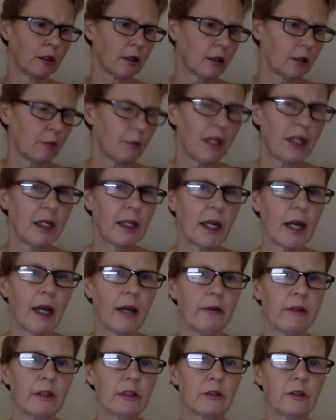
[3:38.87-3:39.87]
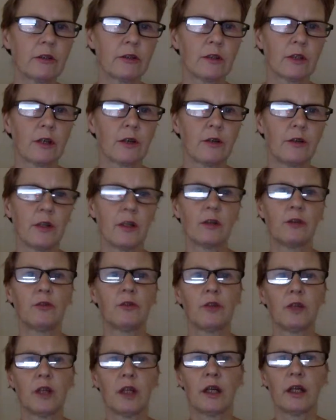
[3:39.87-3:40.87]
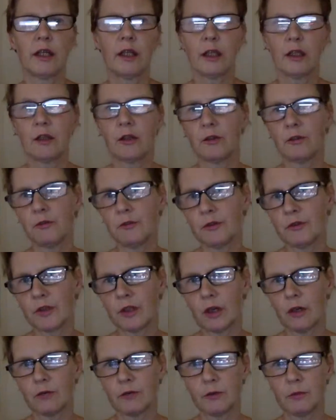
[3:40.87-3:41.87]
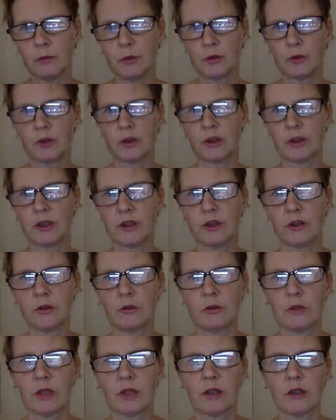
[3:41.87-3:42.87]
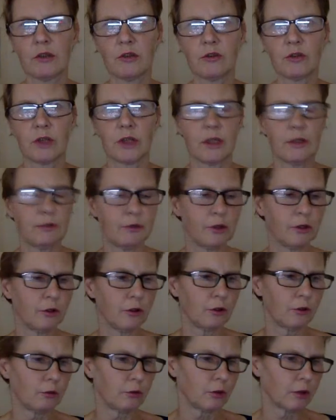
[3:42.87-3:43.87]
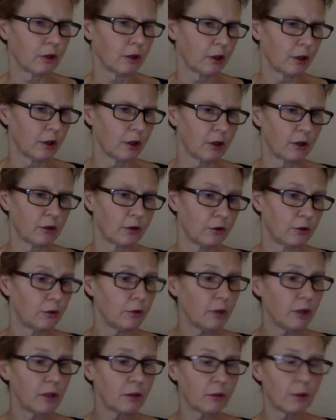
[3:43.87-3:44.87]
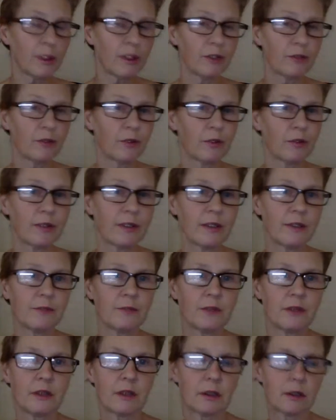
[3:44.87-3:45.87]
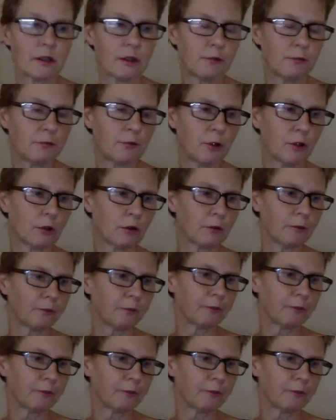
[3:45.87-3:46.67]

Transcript: The main characters are the underlying unresolved emotional issues that are driving you to eat when you're already physically full.